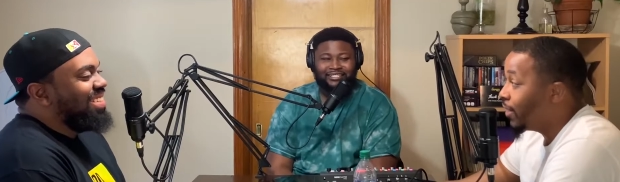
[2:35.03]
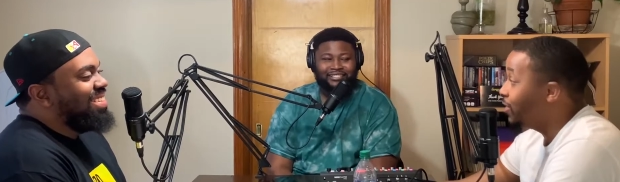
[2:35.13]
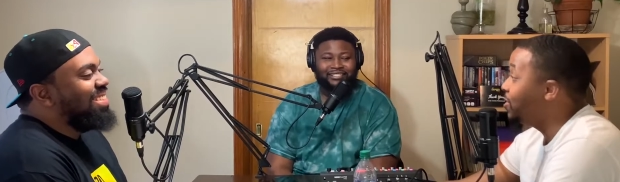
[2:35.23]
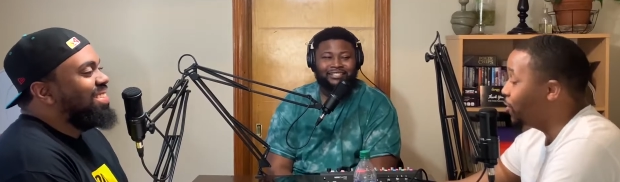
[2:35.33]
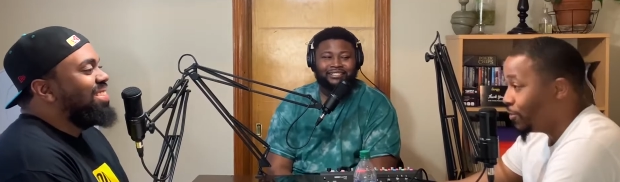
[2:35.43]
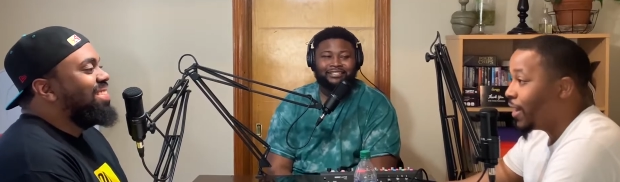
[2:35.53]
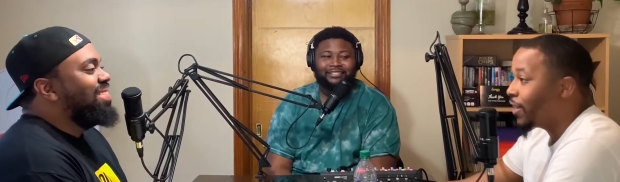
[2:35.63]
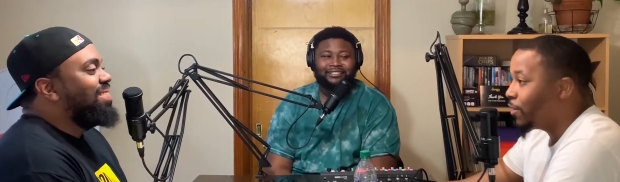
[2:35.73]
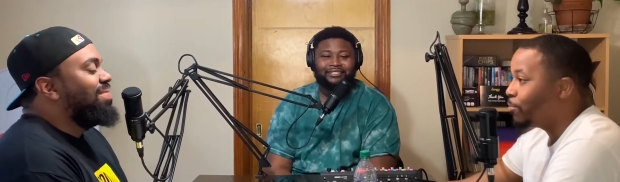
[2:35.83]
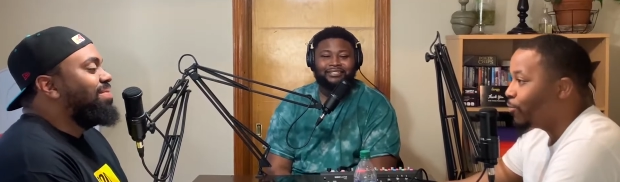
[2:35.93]
Speaker 1: and still not
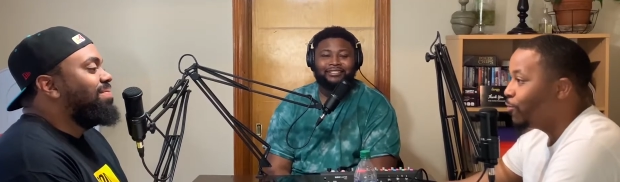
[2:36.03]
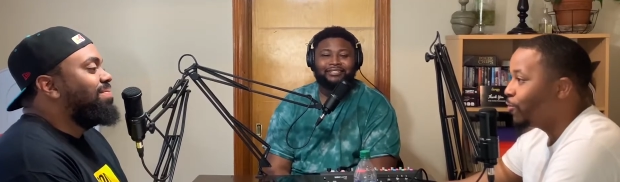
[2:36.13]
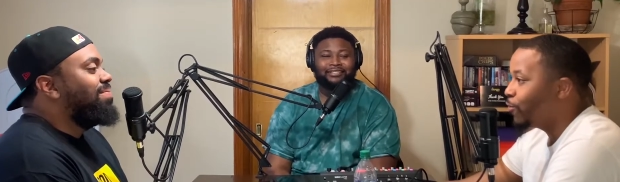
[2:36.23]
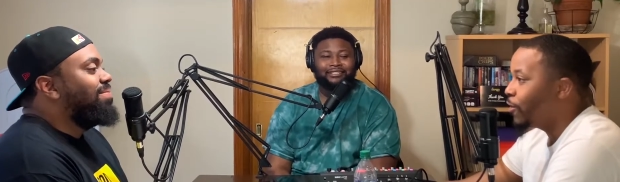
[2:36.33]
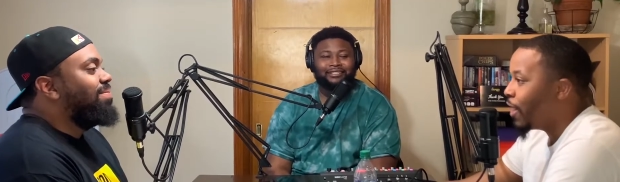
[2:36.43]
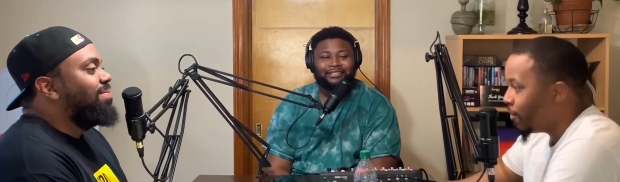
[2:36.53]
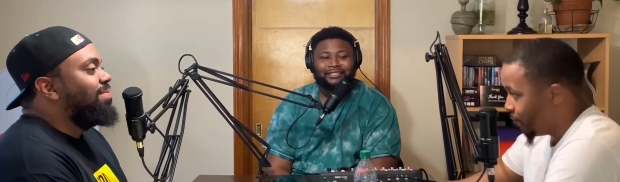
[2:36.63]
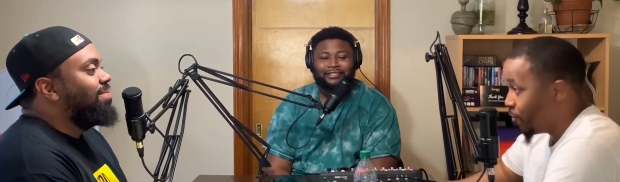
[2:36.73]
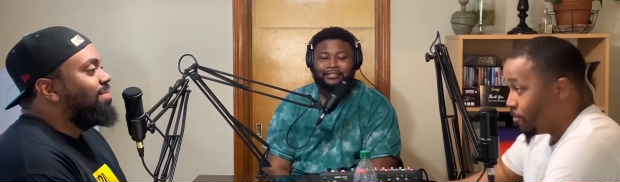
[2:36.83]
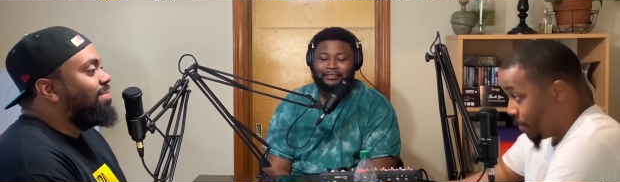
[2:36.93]
get approved for a,
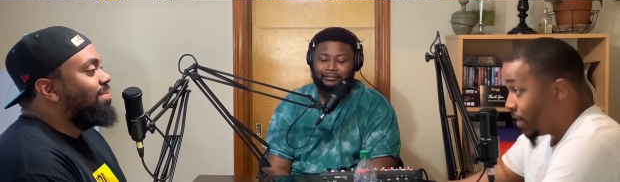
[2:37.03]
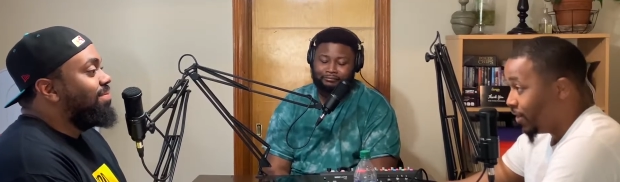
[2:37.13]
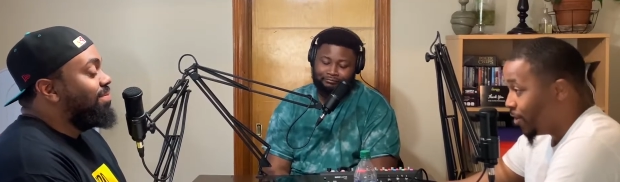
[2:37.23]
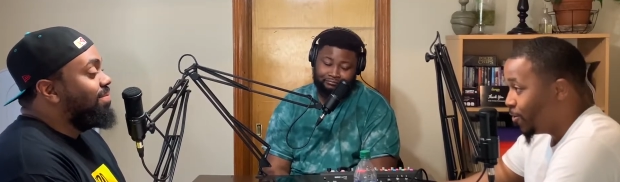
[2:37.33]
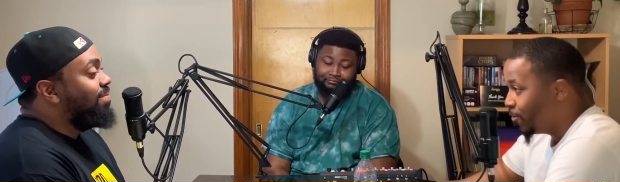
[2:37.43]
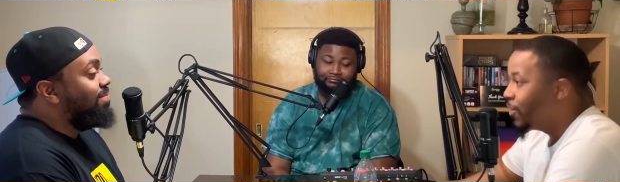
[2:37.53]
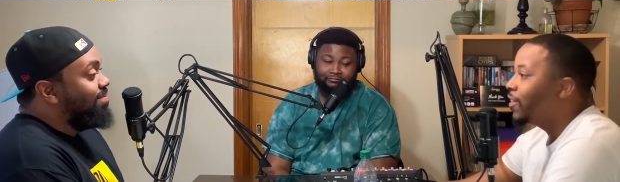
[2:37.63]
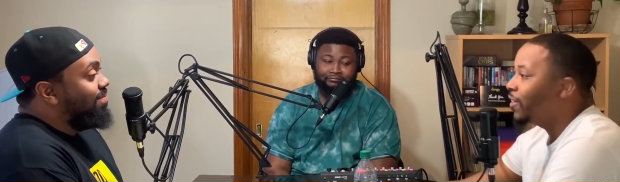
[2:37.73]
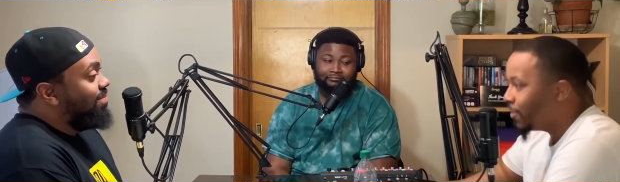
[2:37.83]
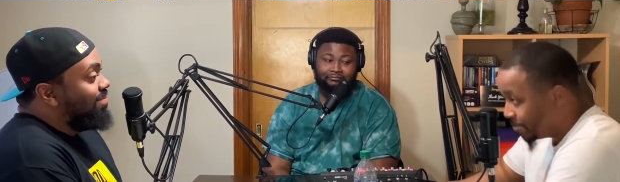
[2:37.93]
for a bank loan
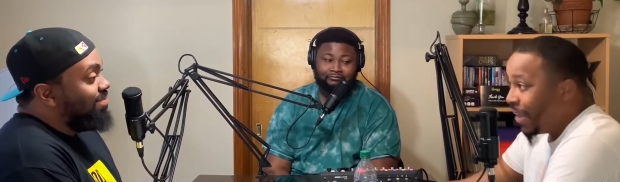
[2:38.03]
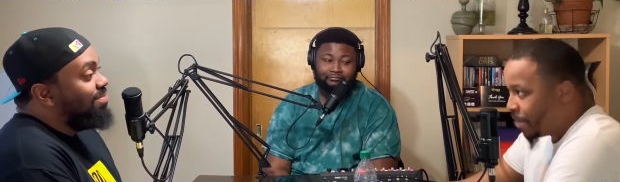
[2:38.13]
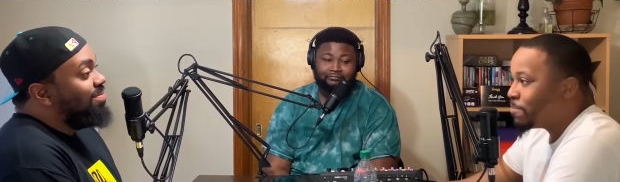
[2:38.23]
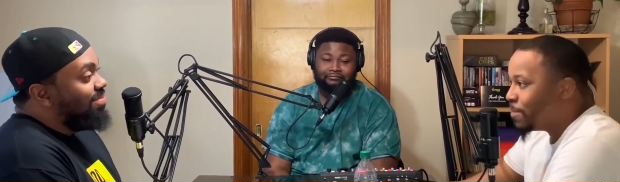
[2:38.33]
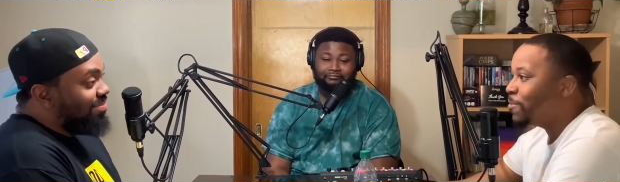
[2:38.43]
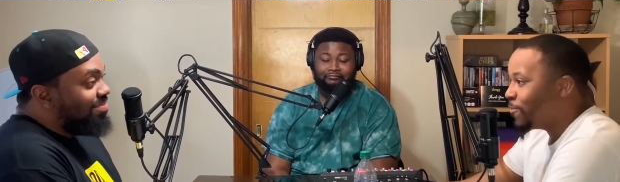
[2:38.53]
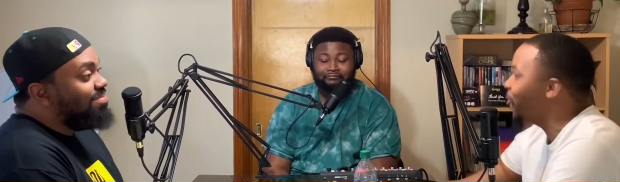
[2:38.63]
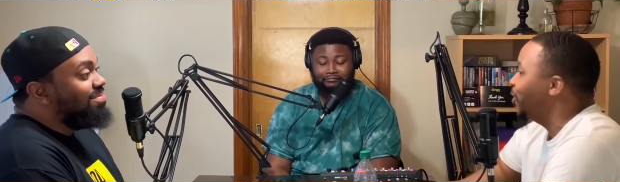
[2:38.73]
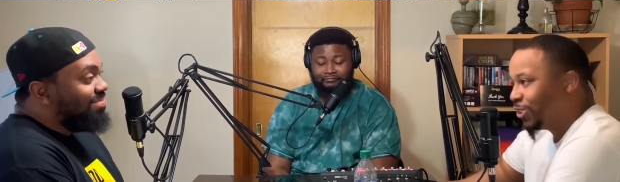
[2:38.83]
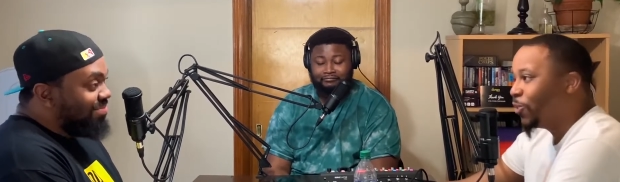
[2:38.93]
it's black people
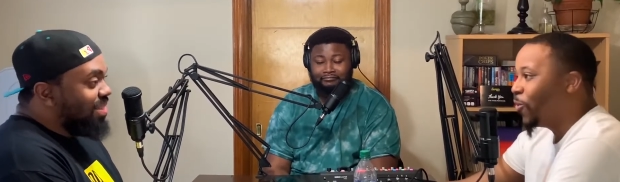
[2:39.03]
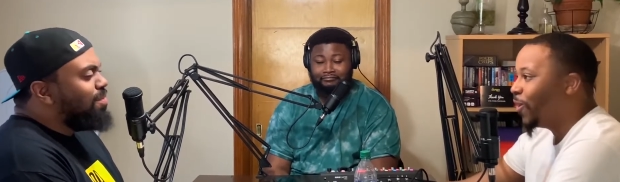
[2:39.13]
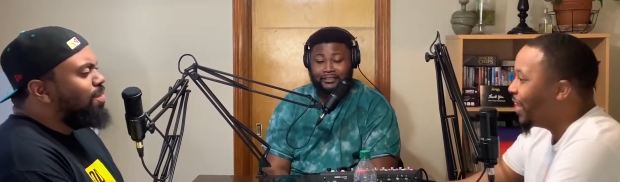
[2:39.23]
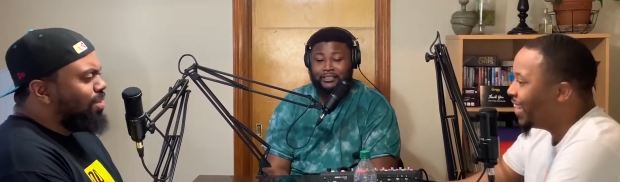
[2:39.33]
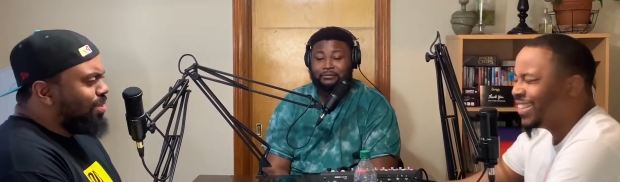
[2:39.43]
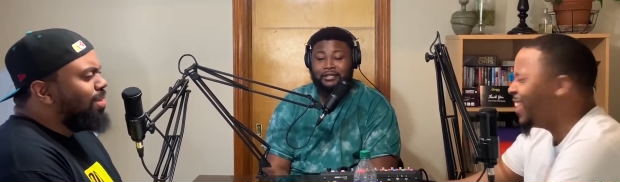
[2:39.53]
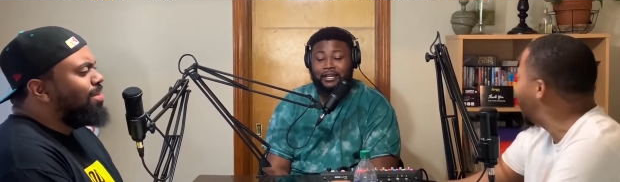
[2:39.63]
for sure. That's that,